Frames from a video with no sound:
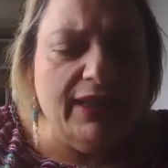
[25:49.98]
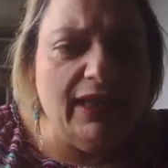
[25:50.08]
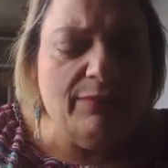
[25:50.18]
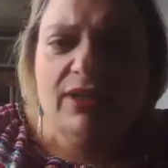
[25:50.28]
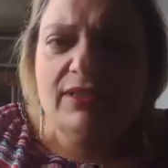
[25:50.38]

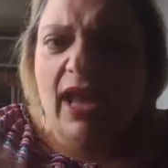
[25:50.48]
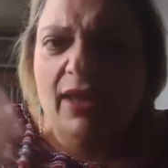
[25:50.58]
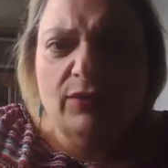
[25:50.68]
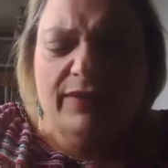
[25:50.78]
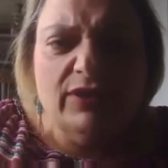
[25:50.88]
because I
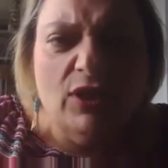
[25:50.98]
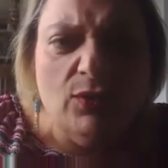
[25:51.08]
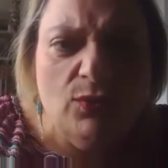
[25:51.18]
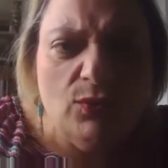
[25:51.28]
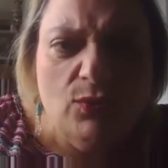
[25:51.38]
don't even
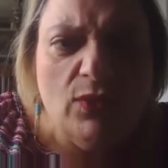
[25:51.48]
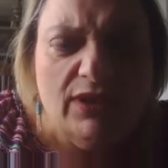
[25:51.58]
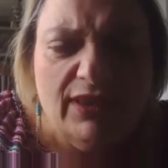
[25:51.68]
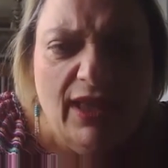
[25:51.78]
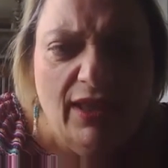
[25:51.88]
know what
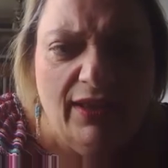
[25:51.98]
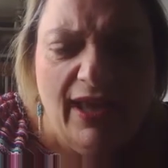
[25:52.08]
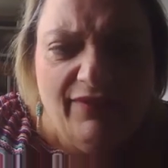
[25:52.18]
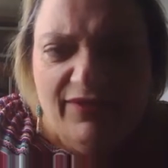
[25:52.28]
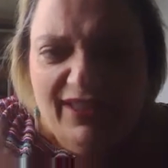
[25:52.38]
the hell half of these